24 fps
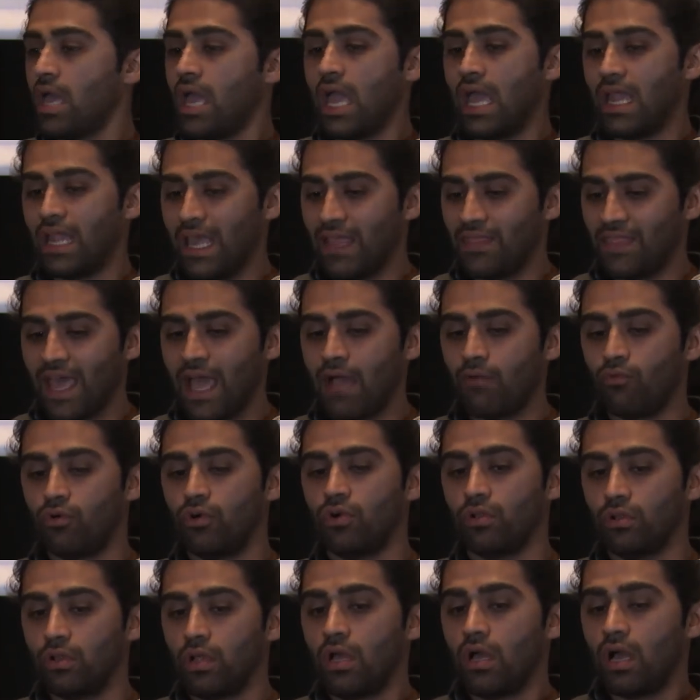and that
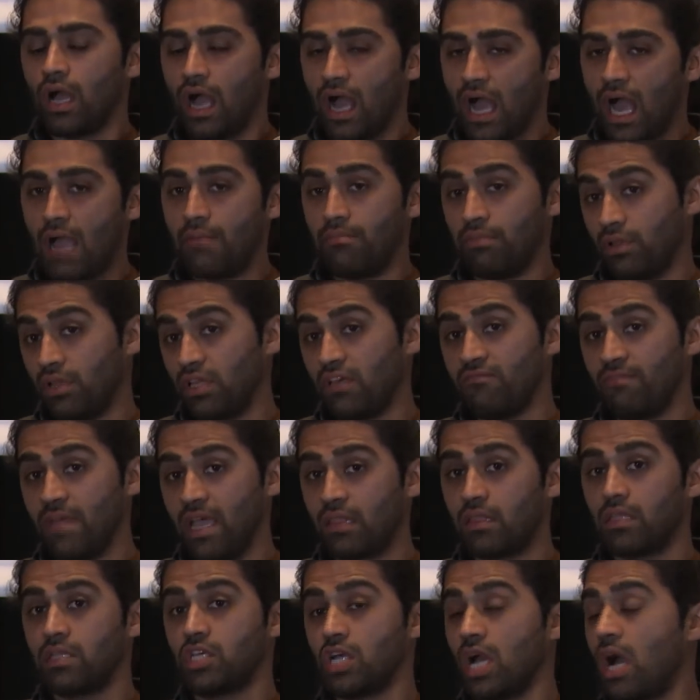will, I believe,
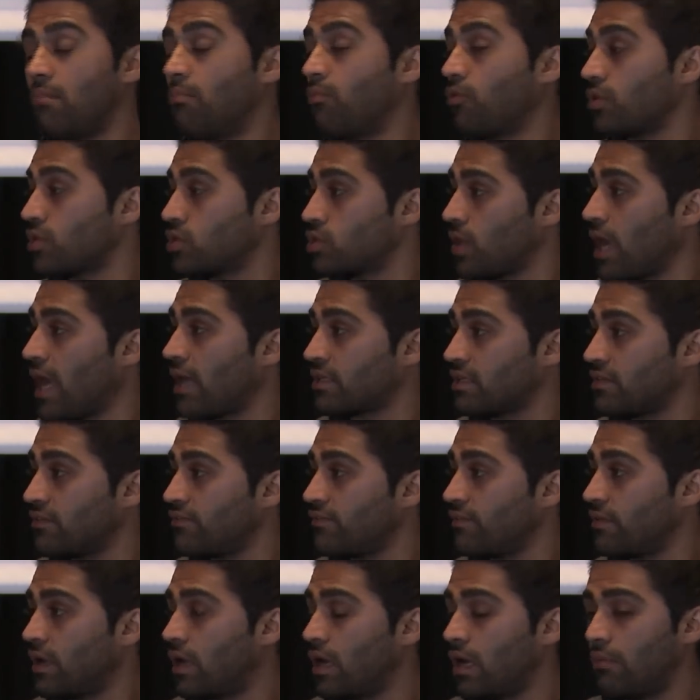make the job more attractive,
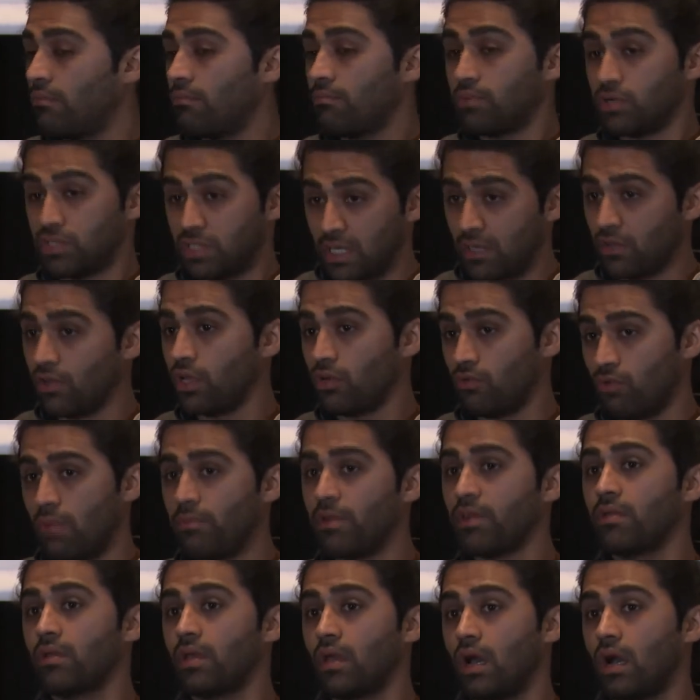particularly to women.